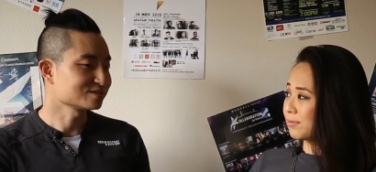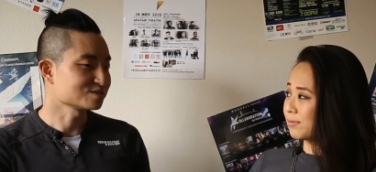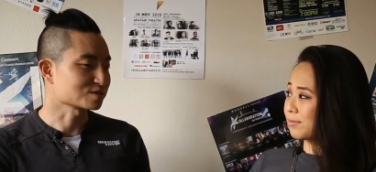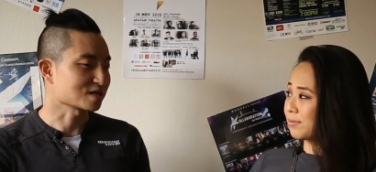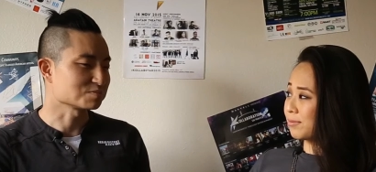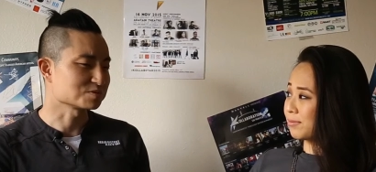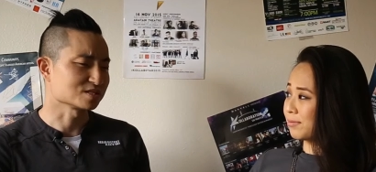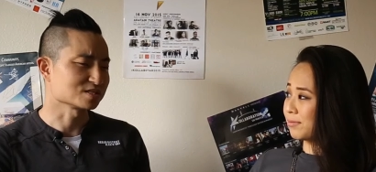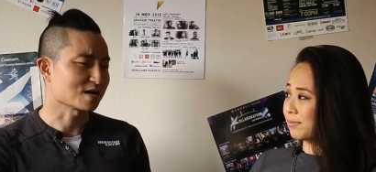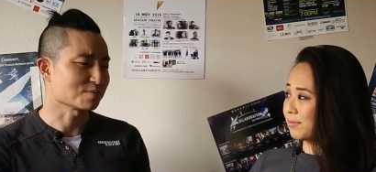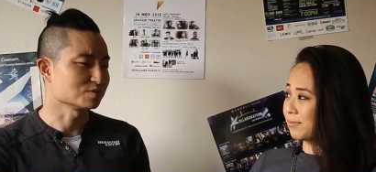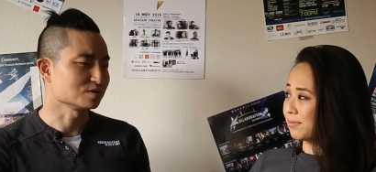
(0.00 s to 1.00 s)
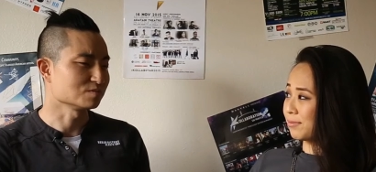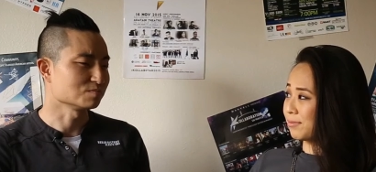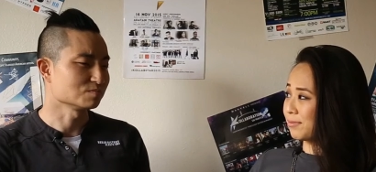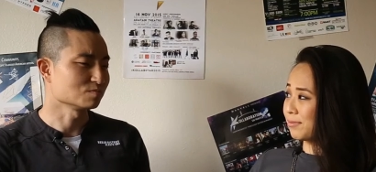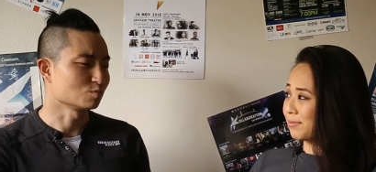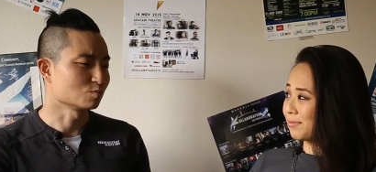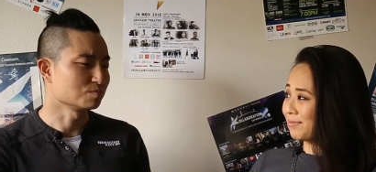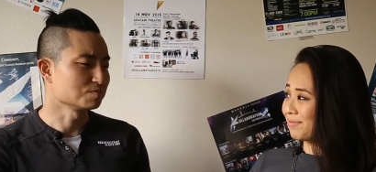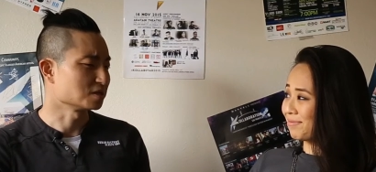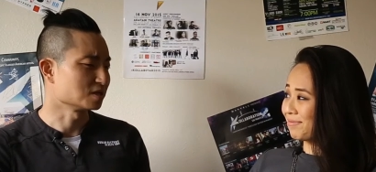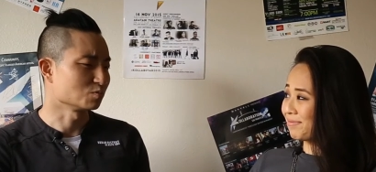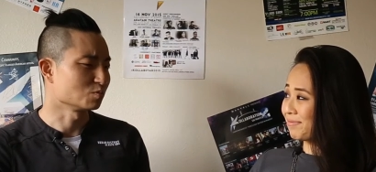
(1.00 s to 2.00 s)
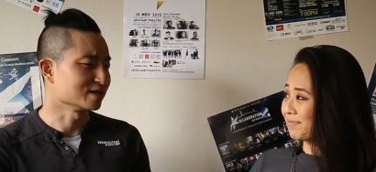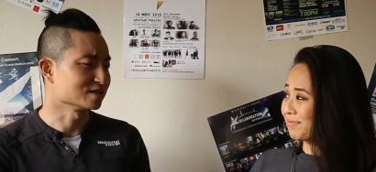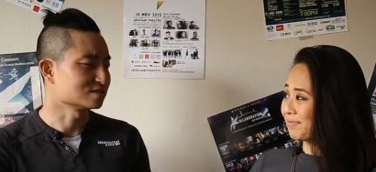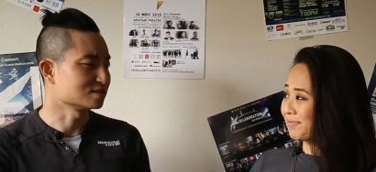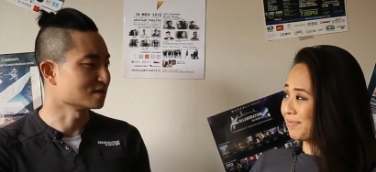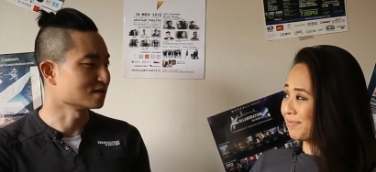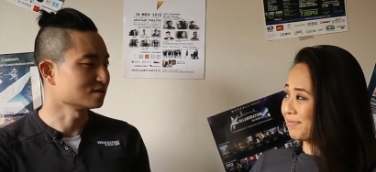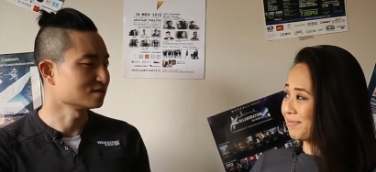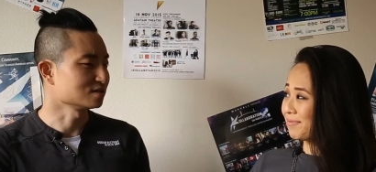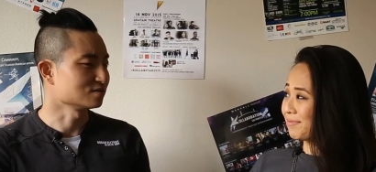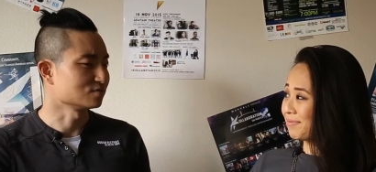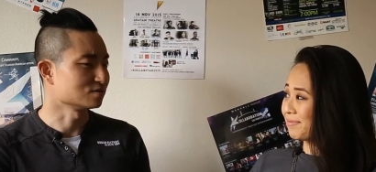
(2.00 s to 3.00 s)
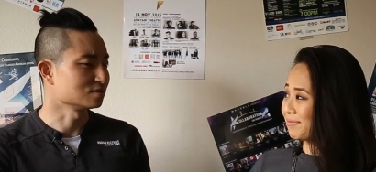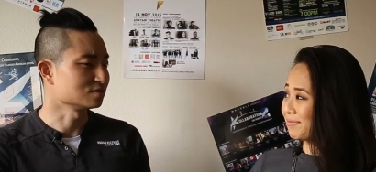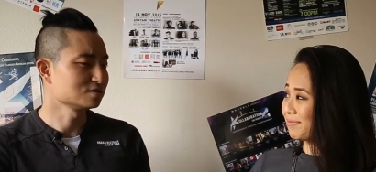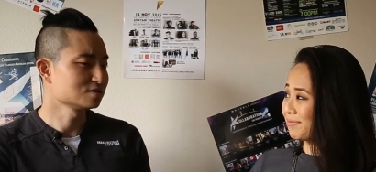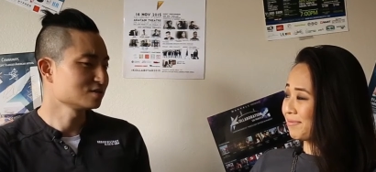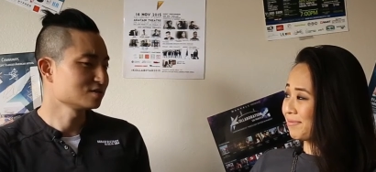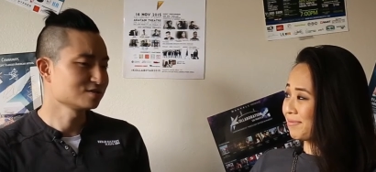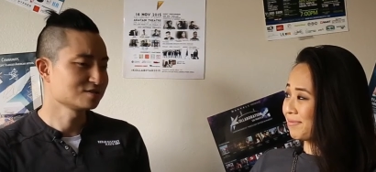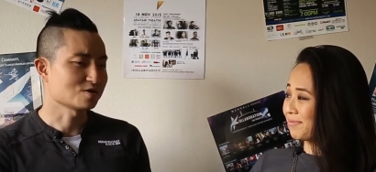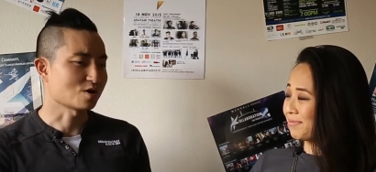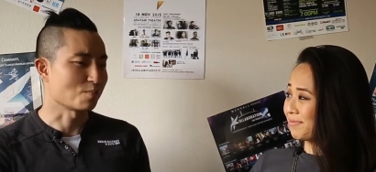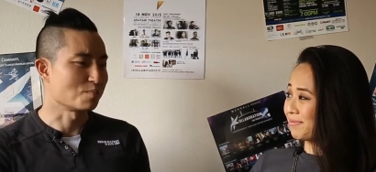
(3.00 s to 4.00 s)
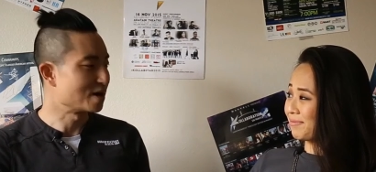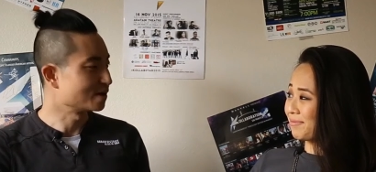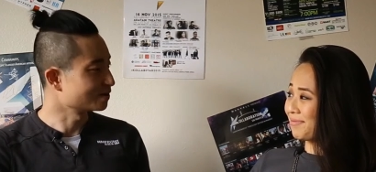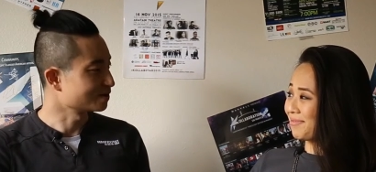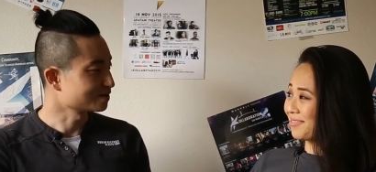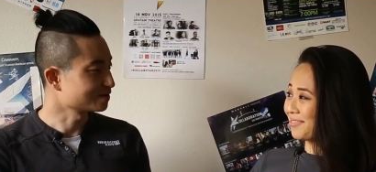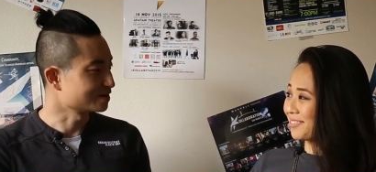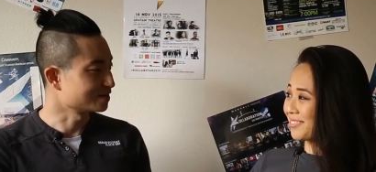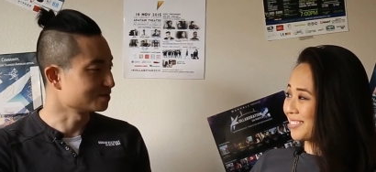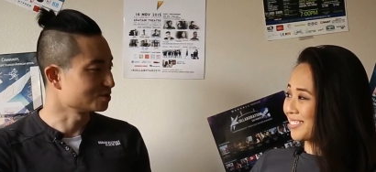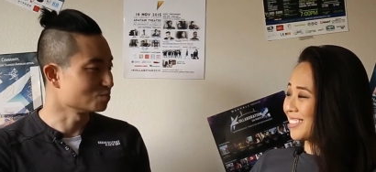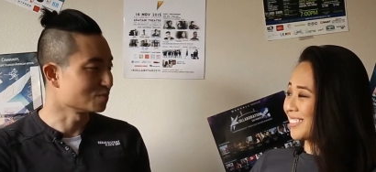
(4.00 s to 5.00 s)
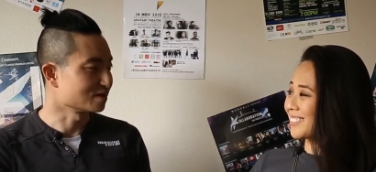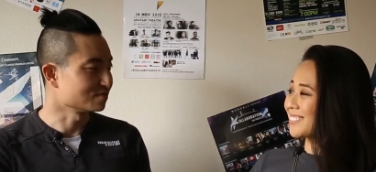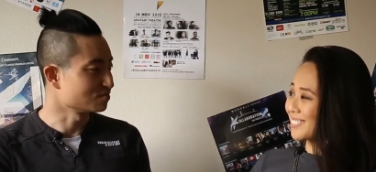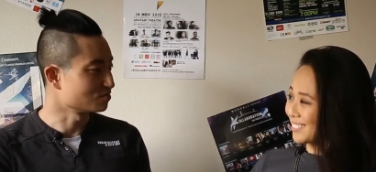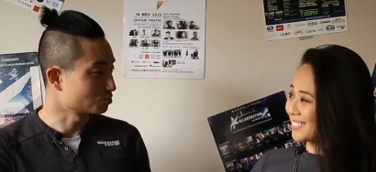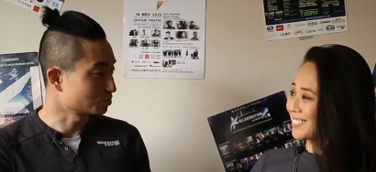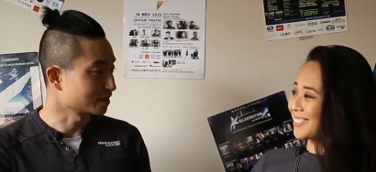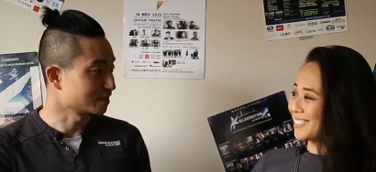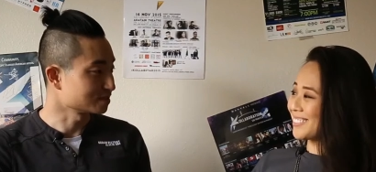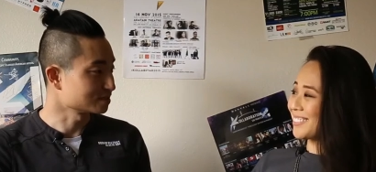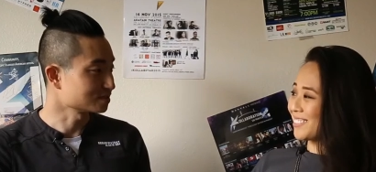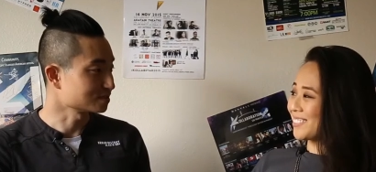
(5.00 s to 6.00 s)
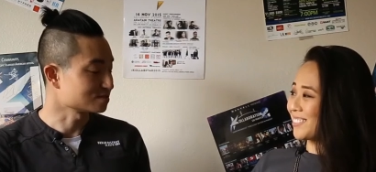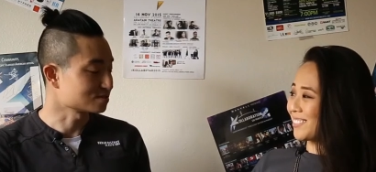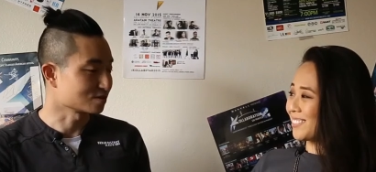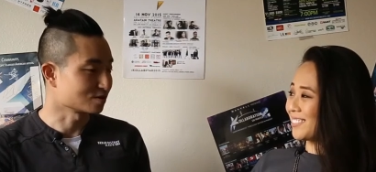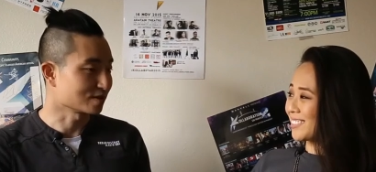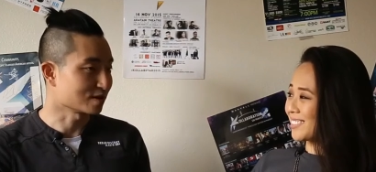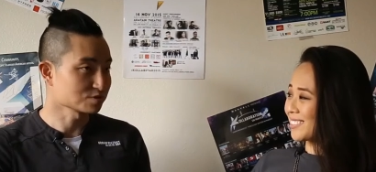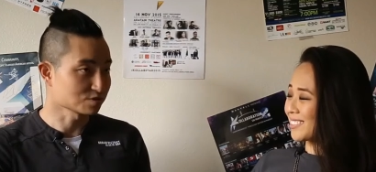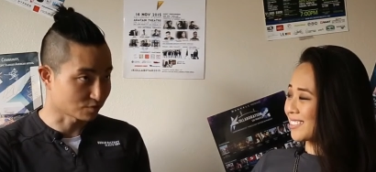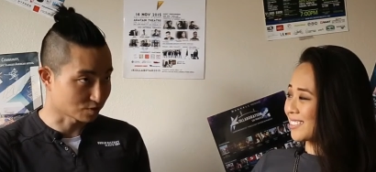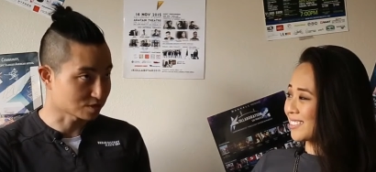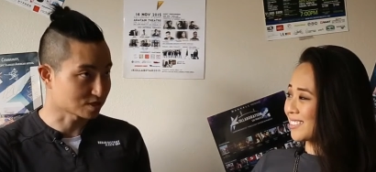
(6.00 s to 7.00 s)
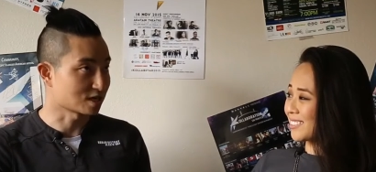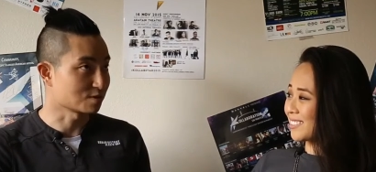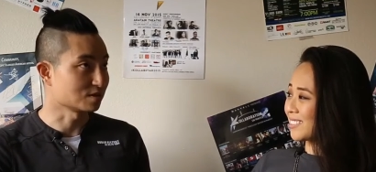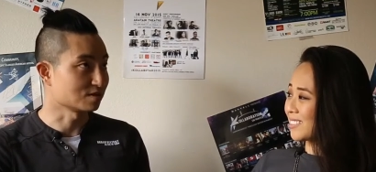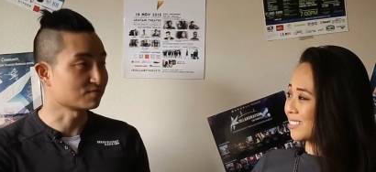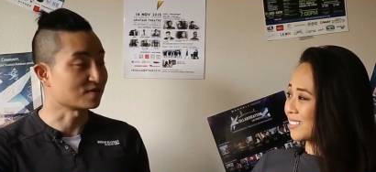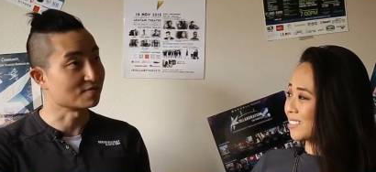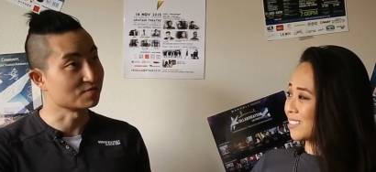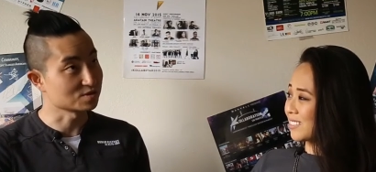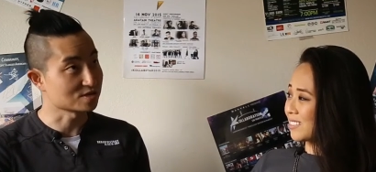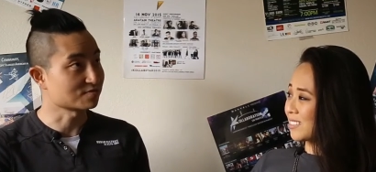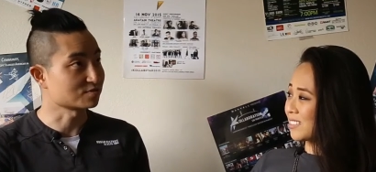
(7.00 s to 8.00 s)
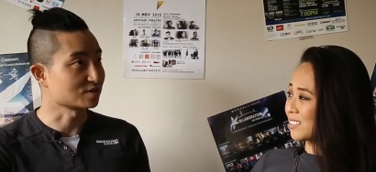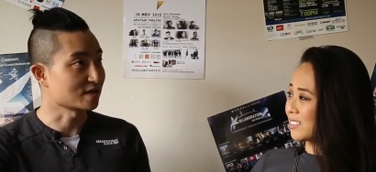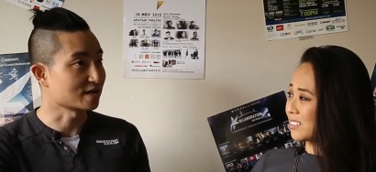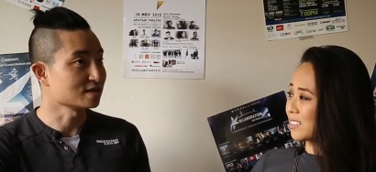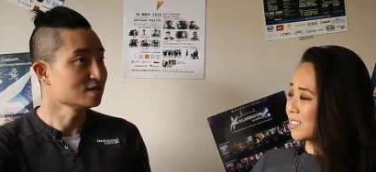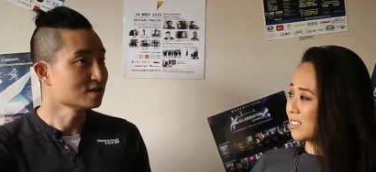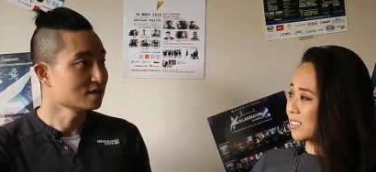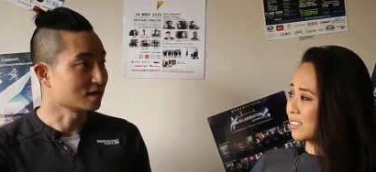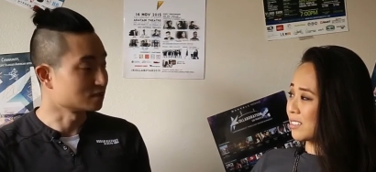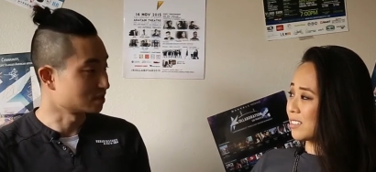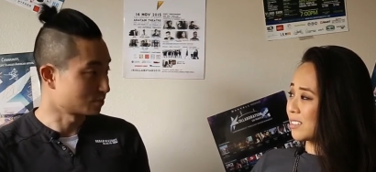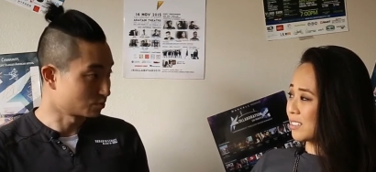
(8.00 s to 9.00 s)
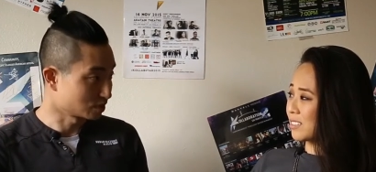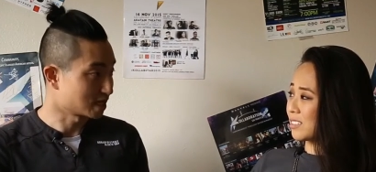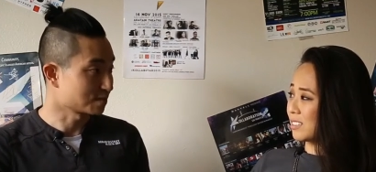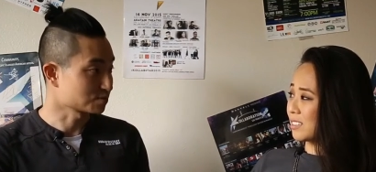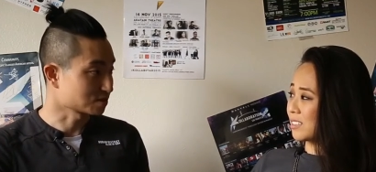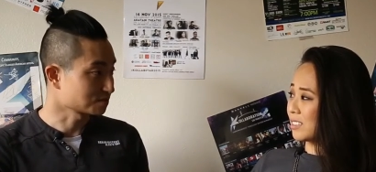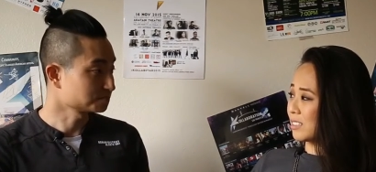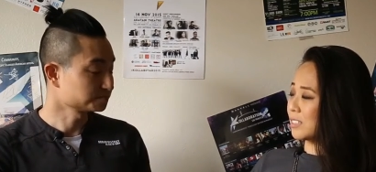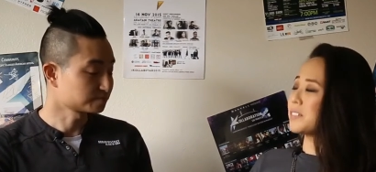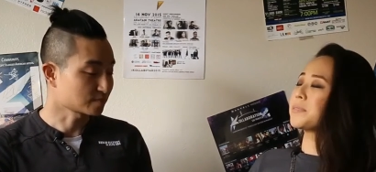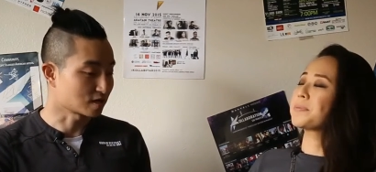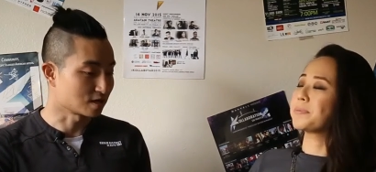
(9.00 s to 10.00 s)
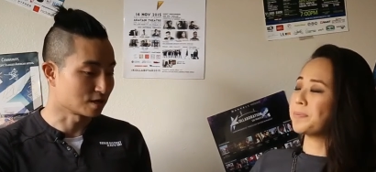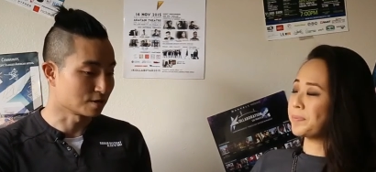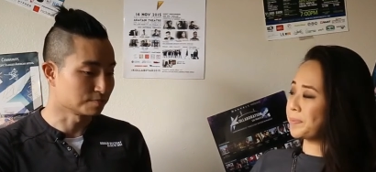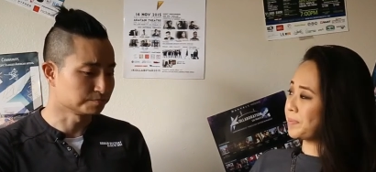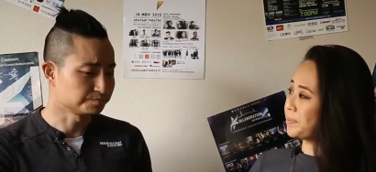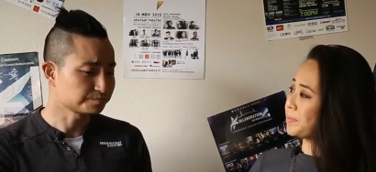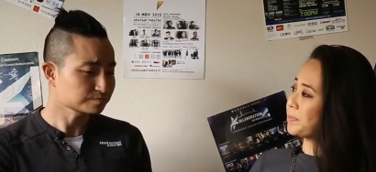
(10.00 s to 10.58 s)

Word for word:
Speaker 1: sometimes things happen in in ways that even are better than you might have even planned. And so that was the first time. And then five years after that, ended up relapsing. Um, mm-hmm.